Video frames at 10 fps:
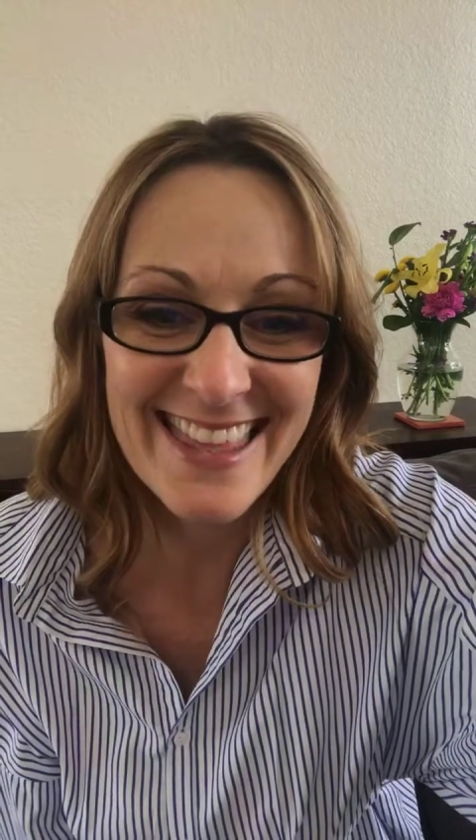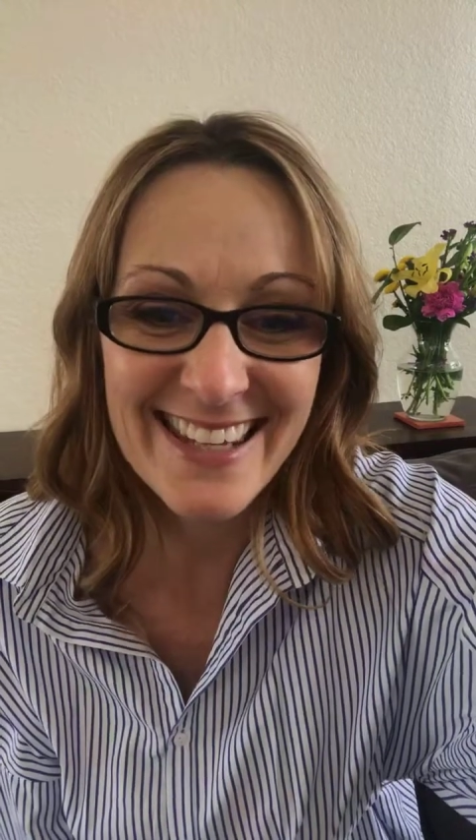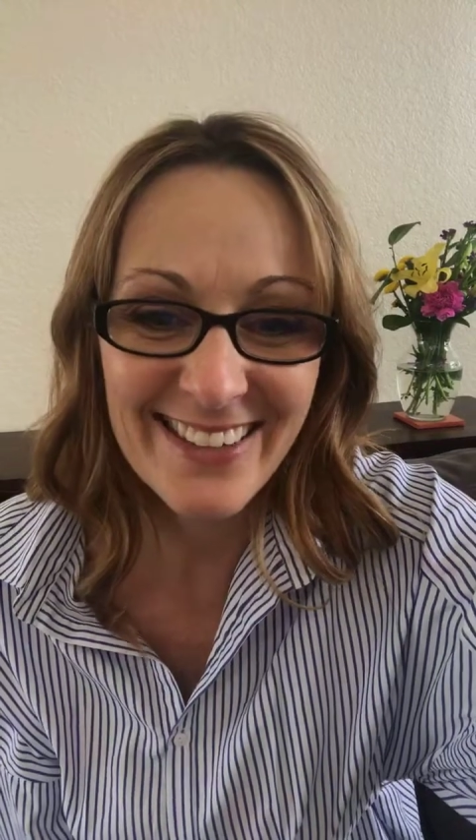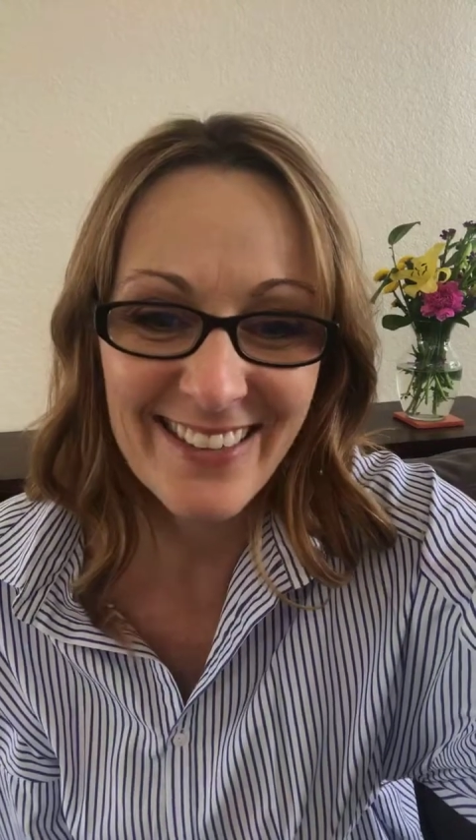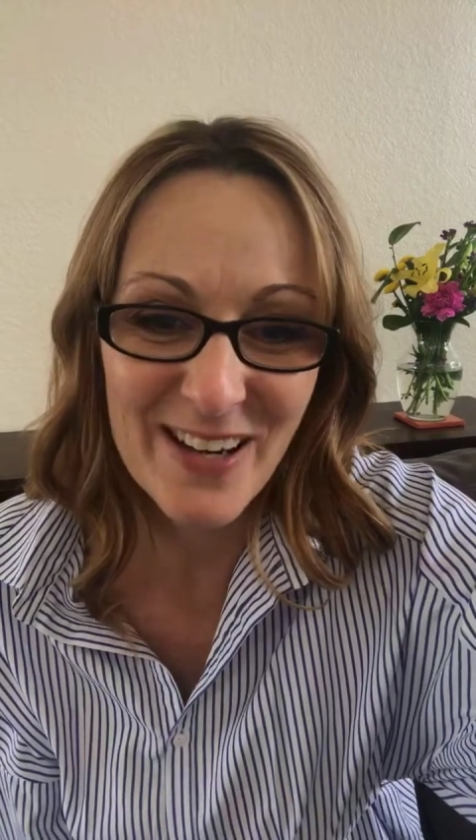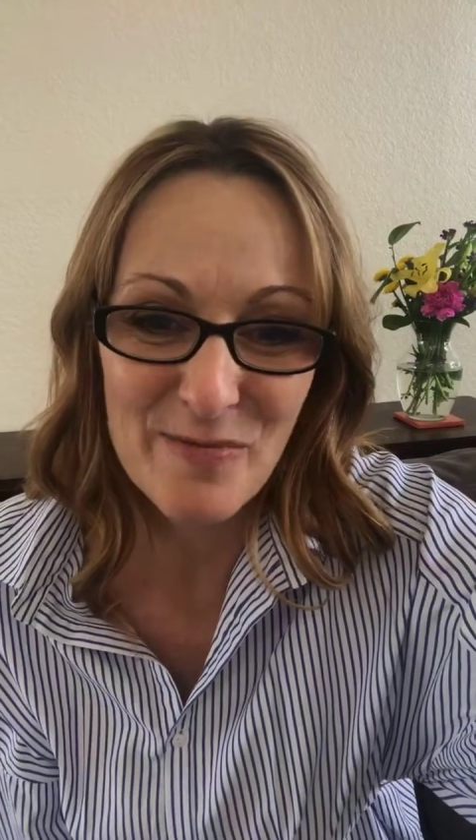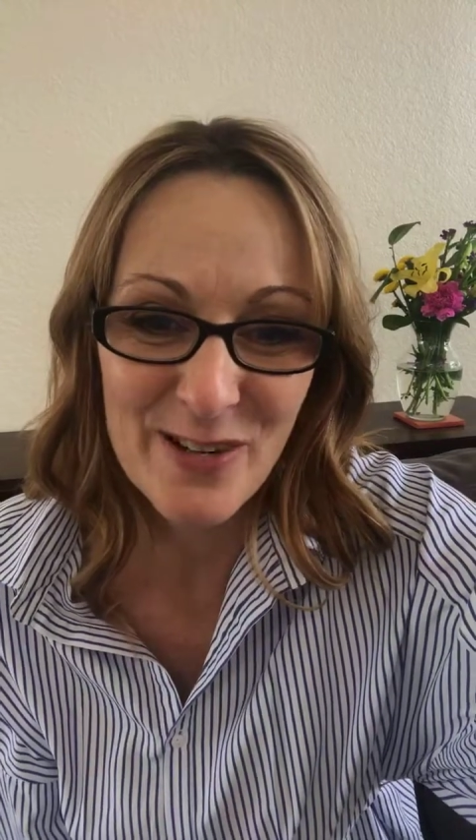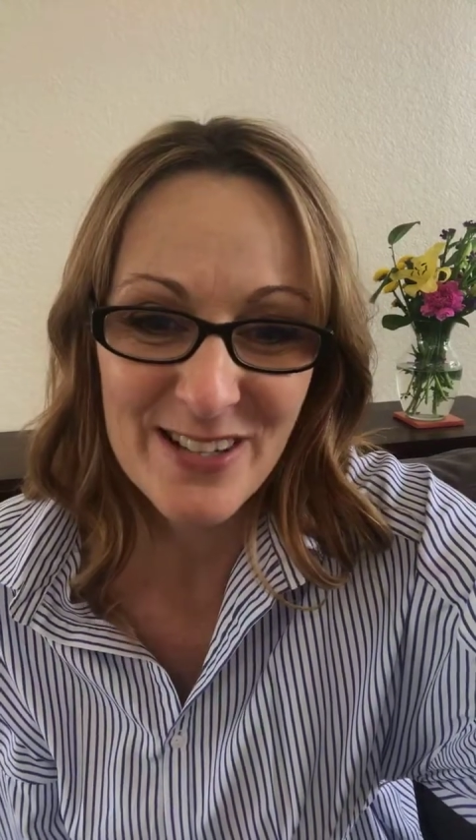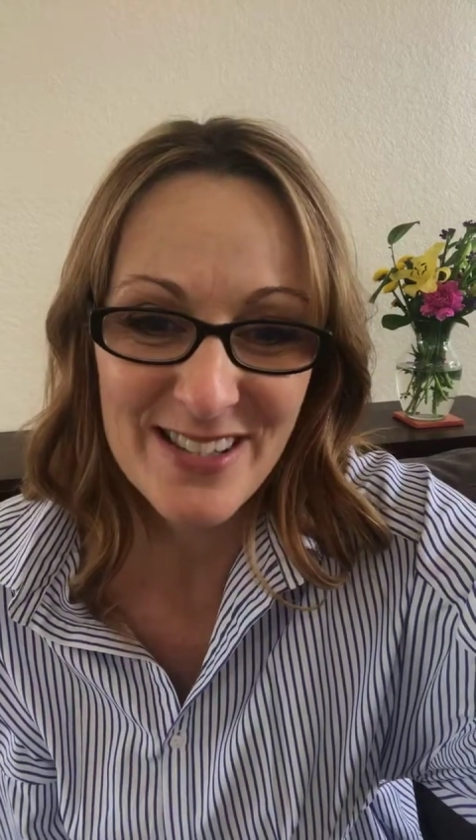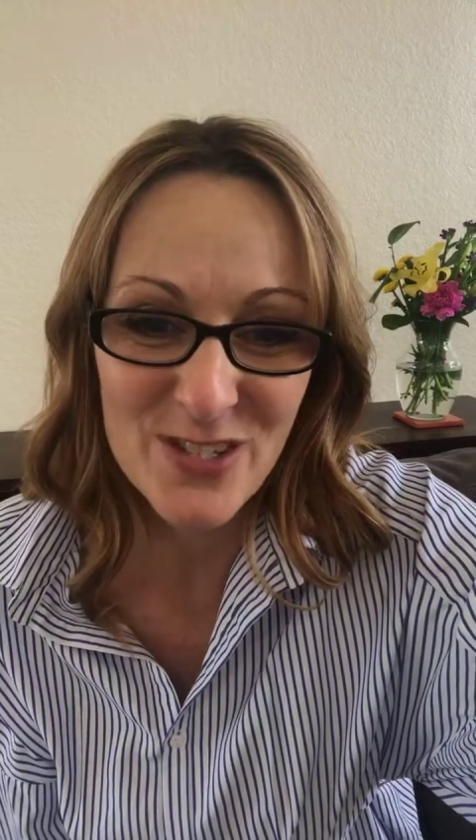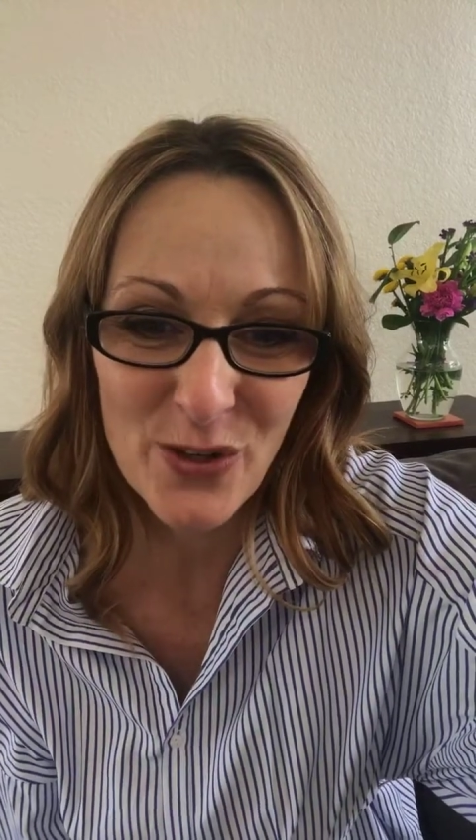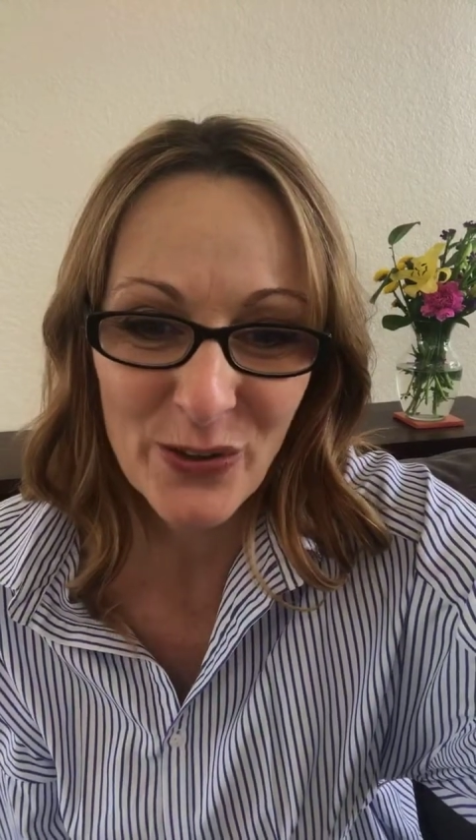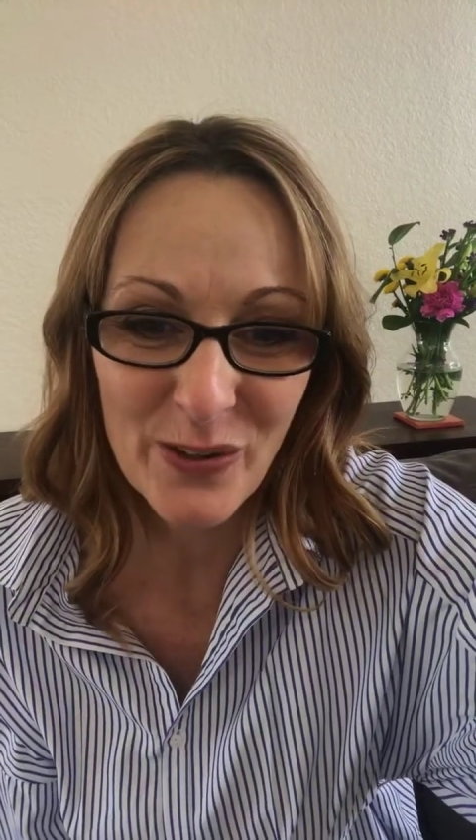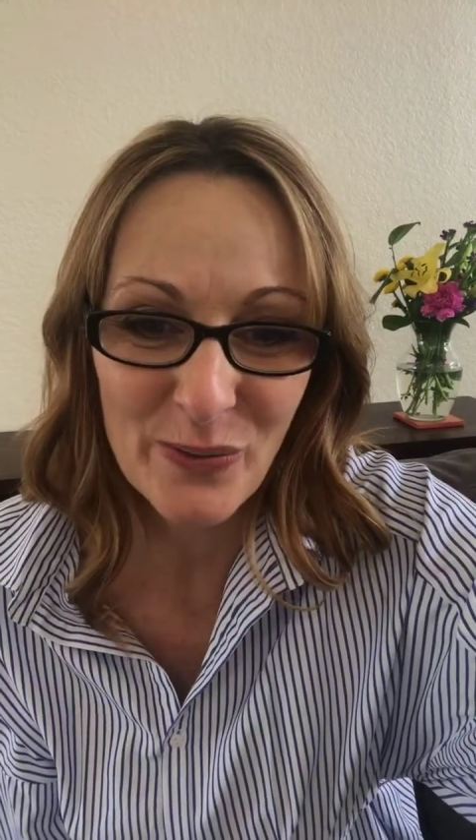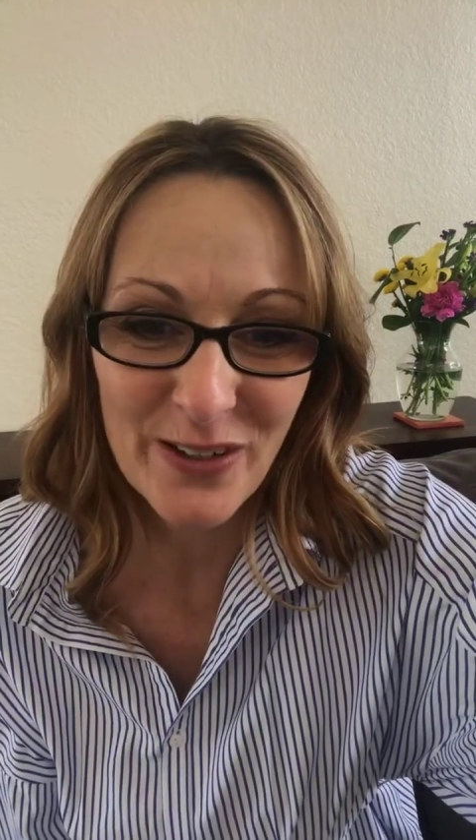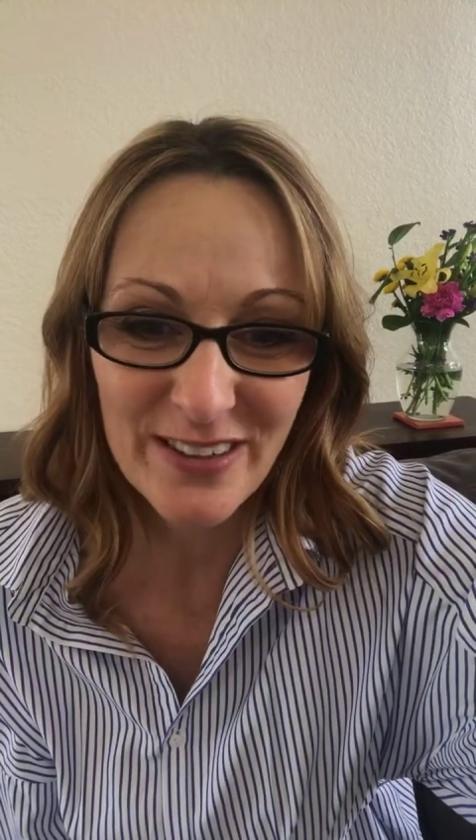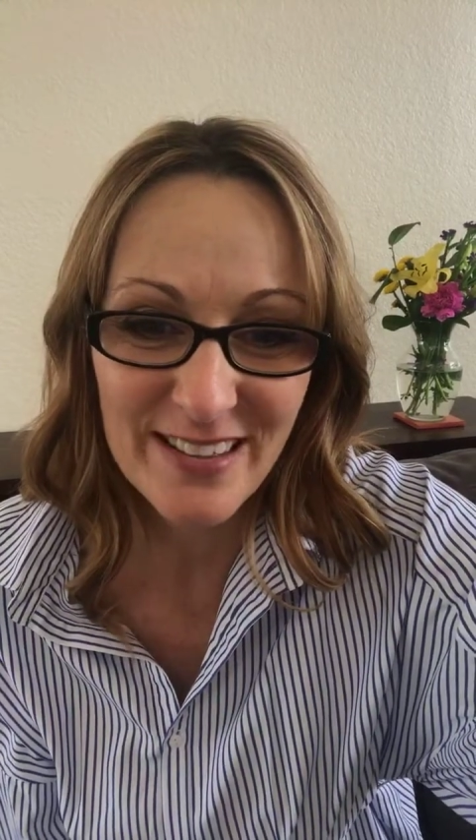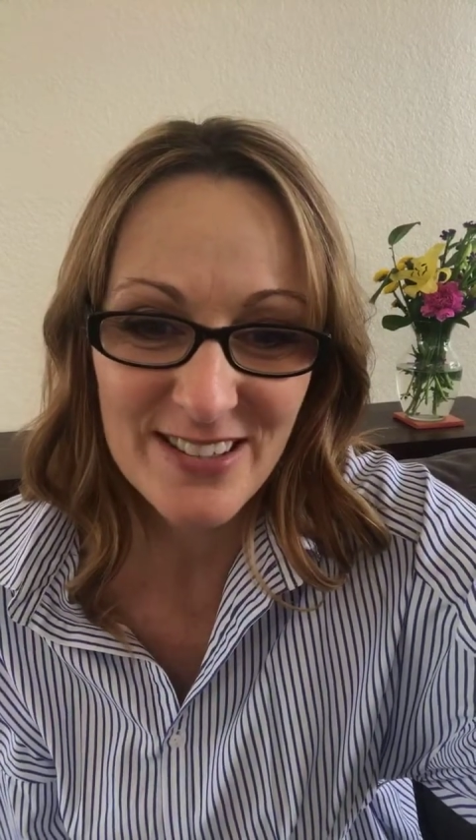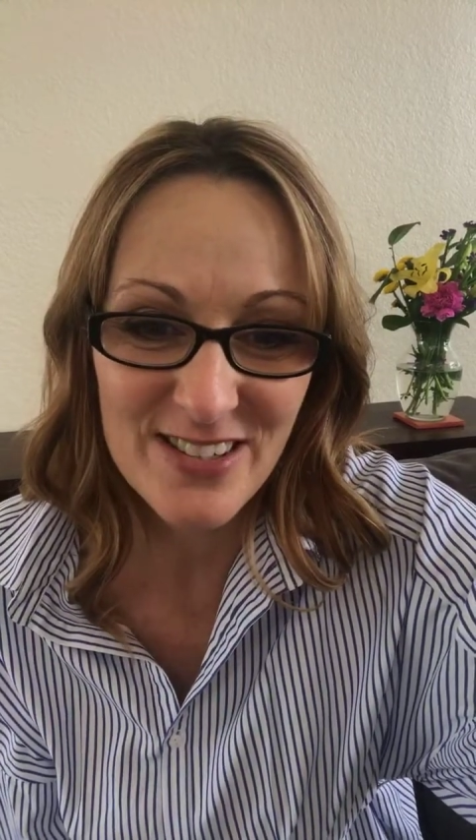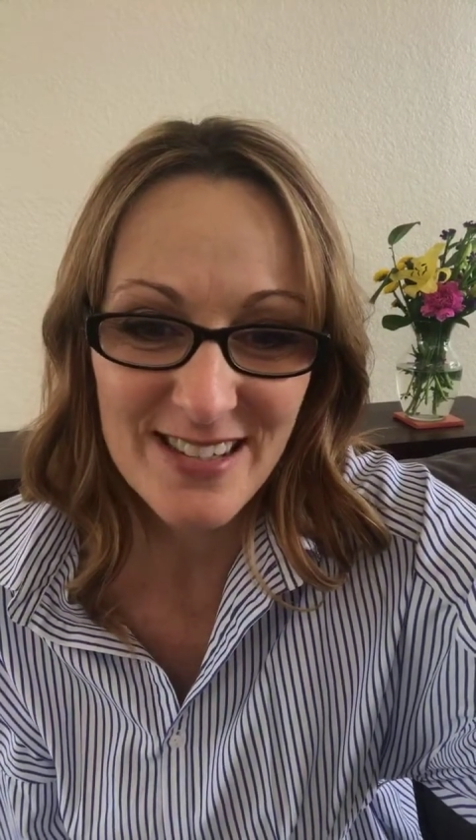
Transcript: Thank you, Amber. It's totally worth it.